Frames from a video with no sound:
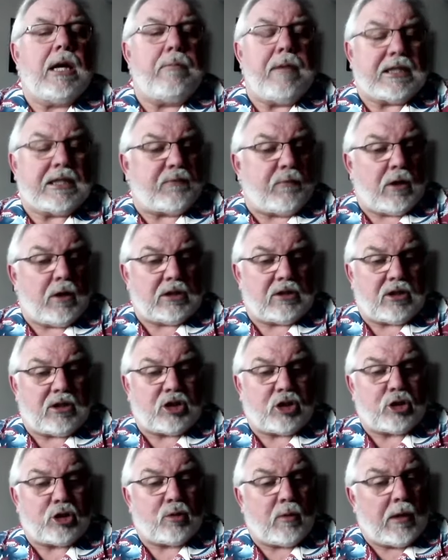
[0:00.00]
As far as
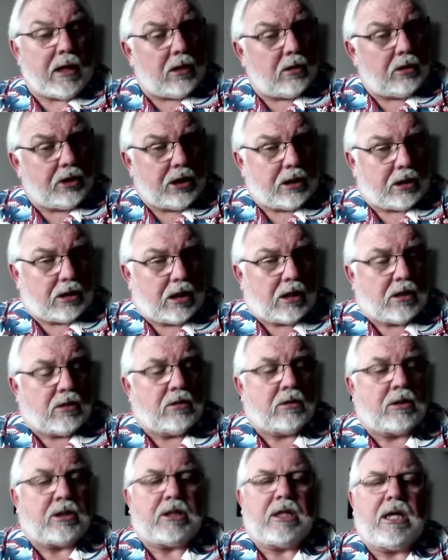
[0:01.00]
Australia
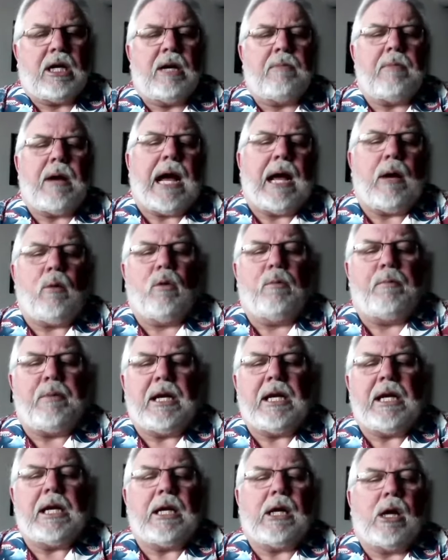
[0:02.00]
goes, I will
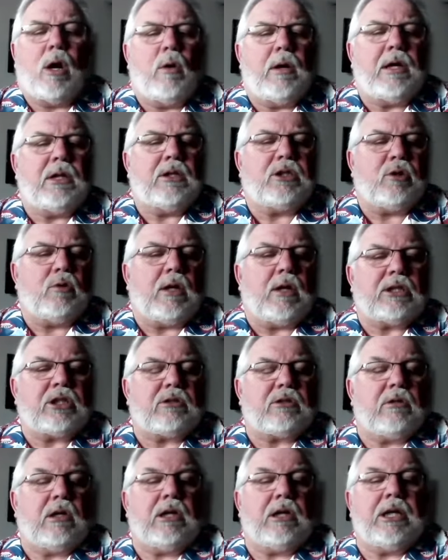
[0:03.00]
be going to
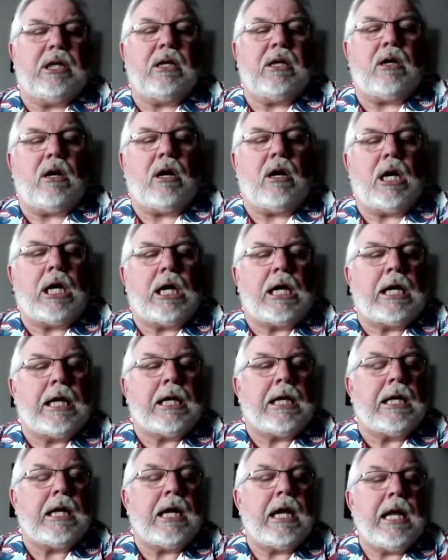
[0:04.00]
Australia
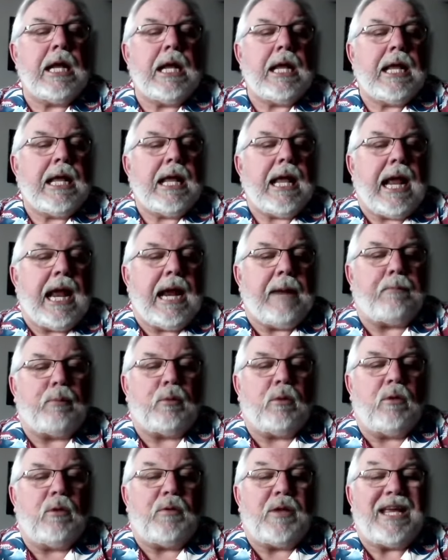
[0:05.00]
on
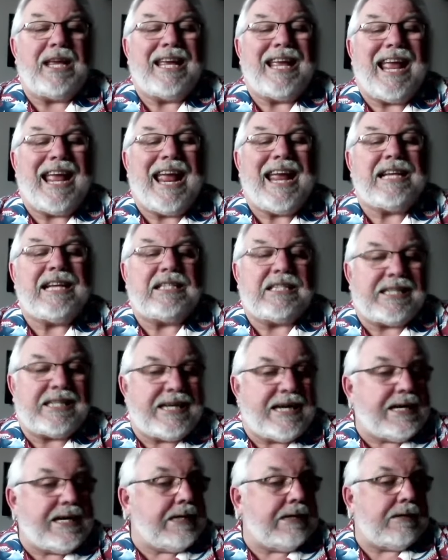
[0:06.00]
April the
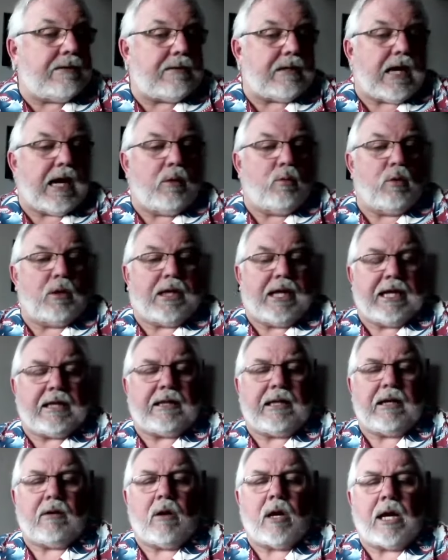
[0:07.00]
18th. I will get
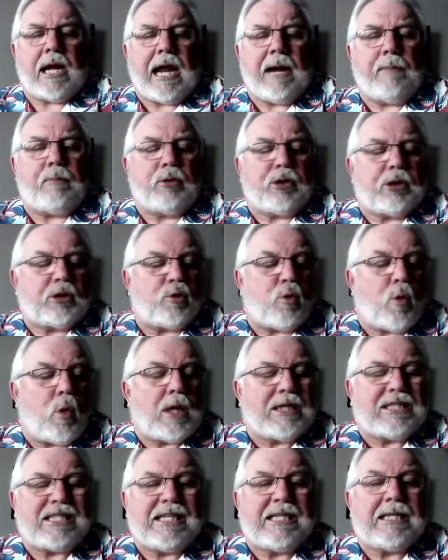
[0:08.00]
there on April the
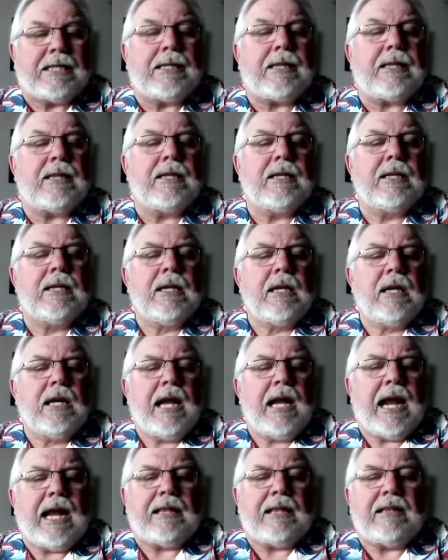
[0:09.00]
20th,
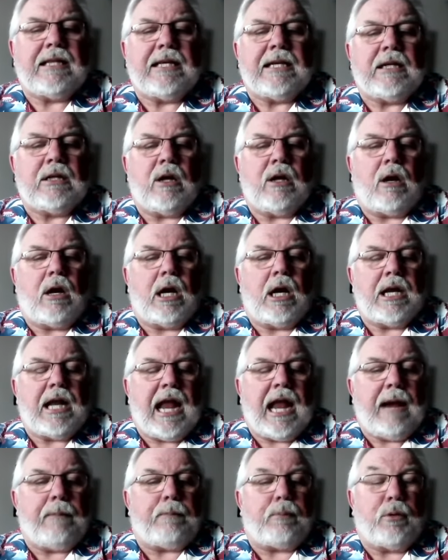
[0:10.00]
and then on
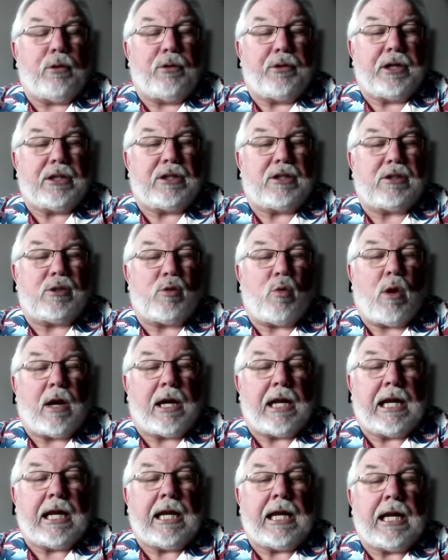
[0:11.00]
April the
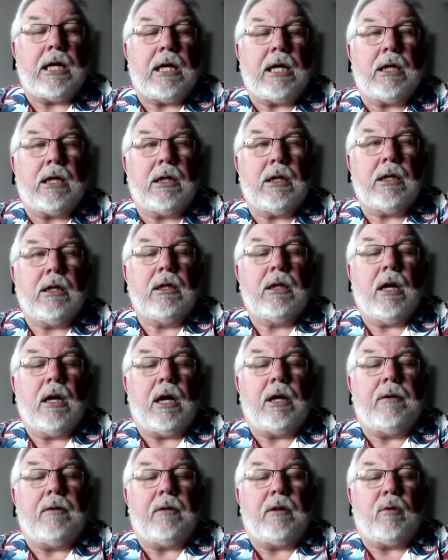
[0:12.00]
20th,
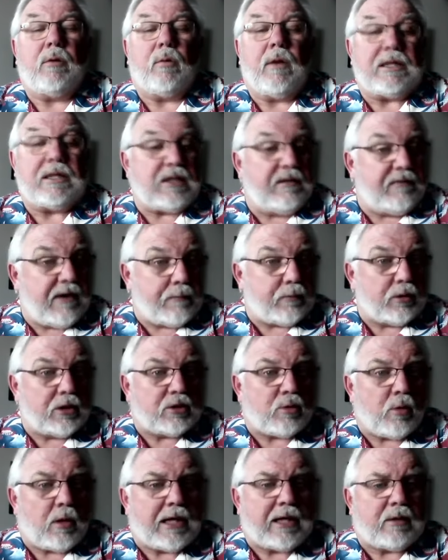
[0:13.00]
on the rest of April the
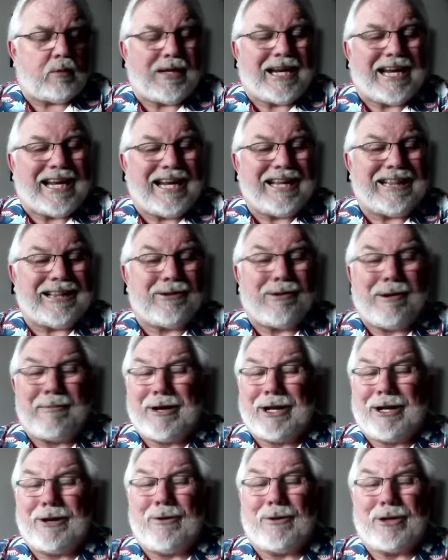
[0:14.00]
20th, when I get there, I'm
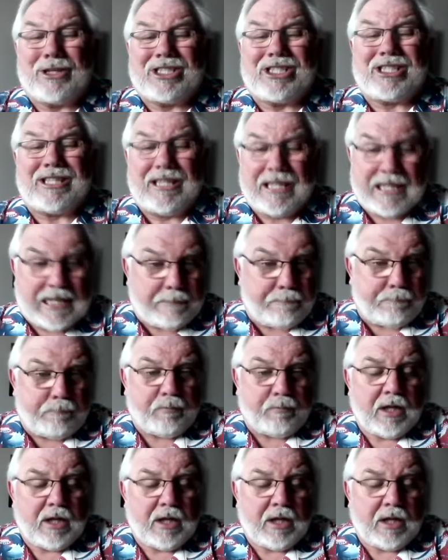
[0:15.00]
going to go to sleep